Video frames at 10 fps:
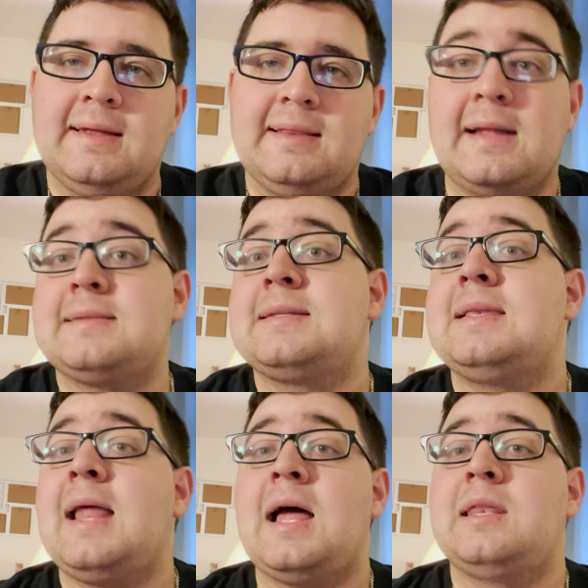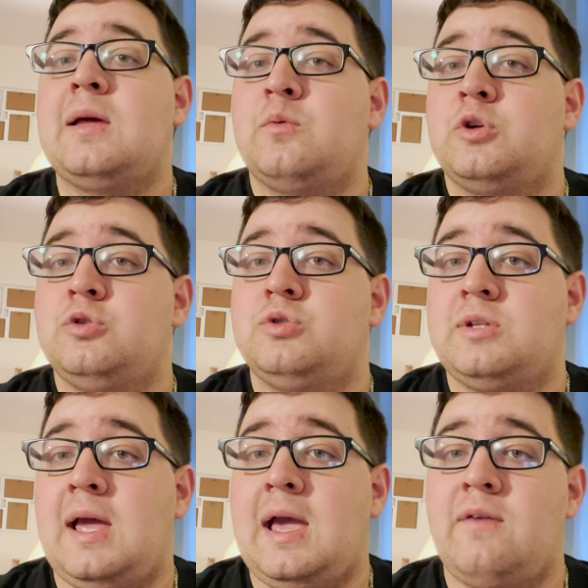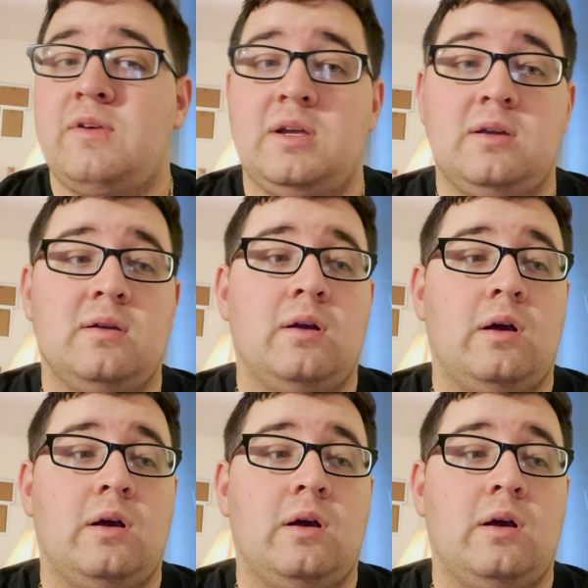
that's not that we're used to having.